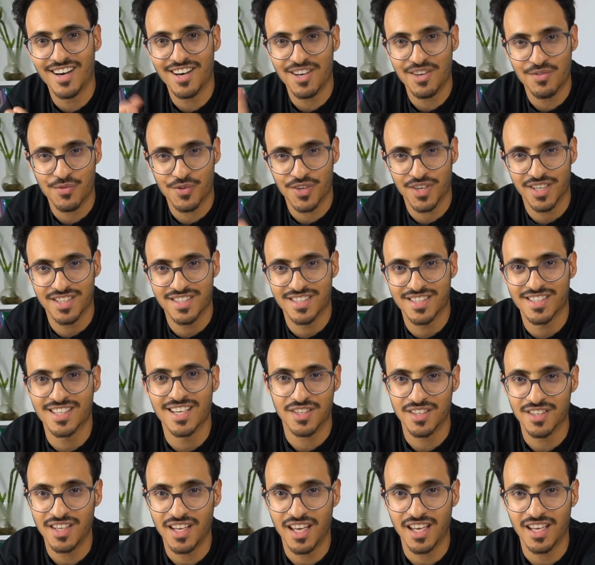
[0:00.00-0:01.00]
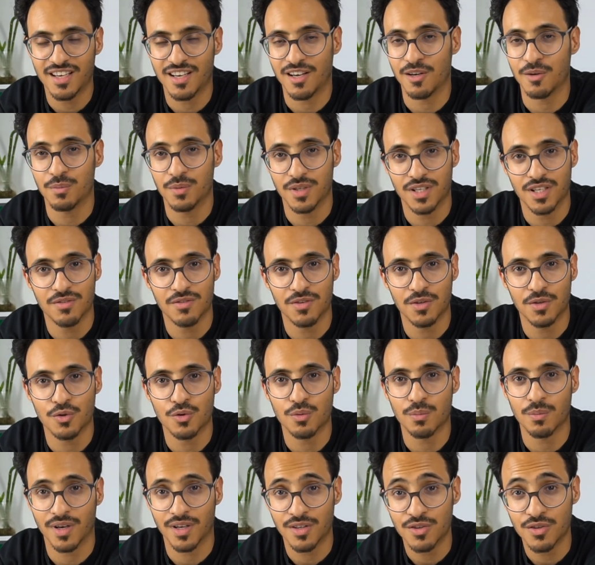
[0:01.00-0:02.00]
Hi friends, today I'll be giving you
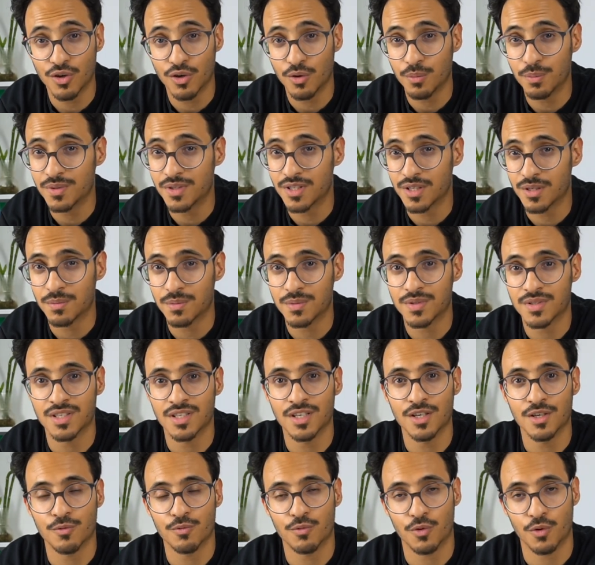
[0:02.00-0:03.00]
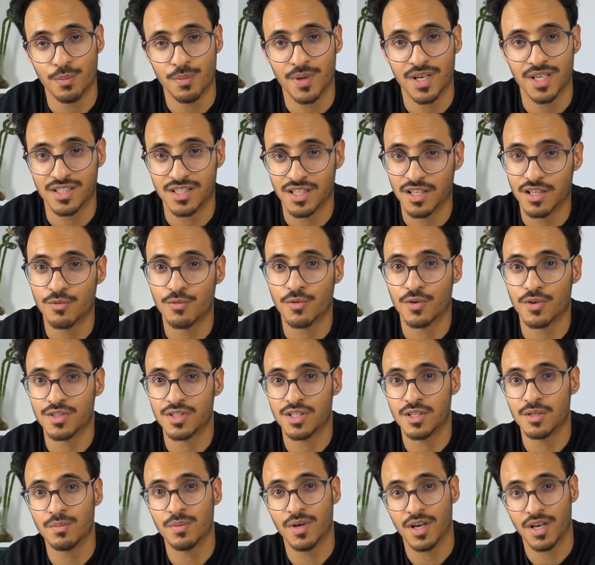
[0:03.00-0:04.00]
my top tips for passing
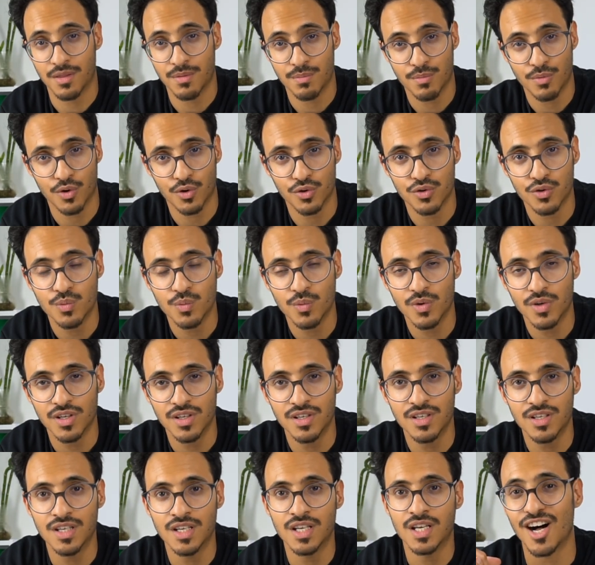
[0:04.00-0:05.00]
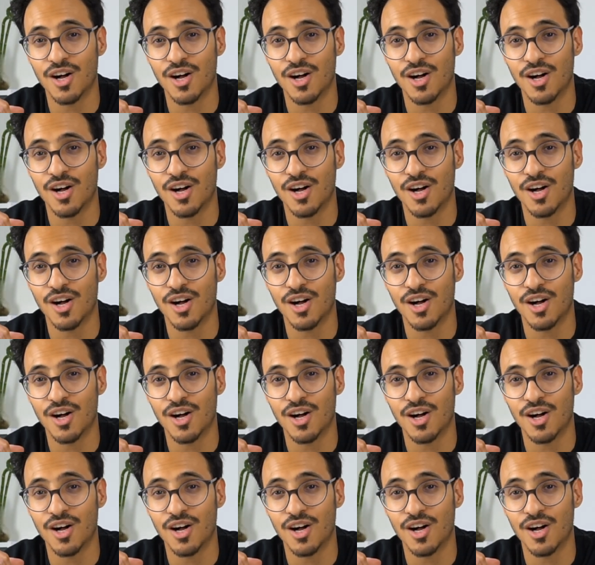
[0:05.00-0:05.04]
FRCPath Part 1.